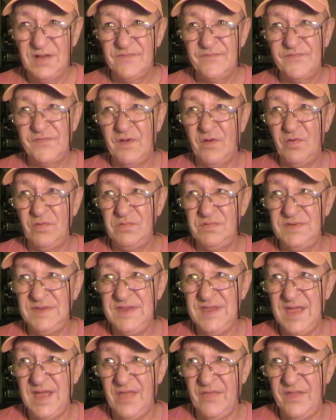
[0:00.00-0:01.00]
So
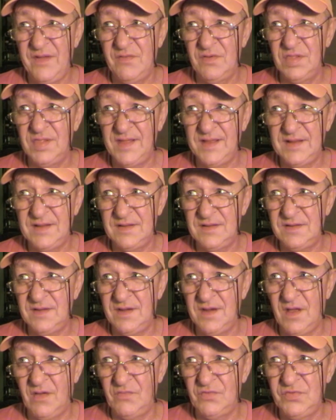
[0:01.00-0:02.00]
yeah, they were like,
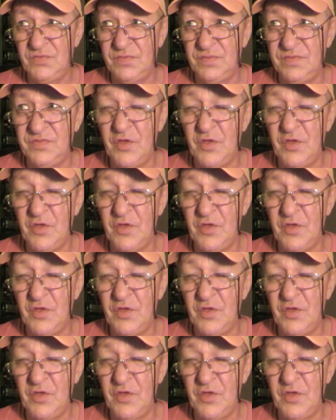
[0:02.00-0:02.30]
you know,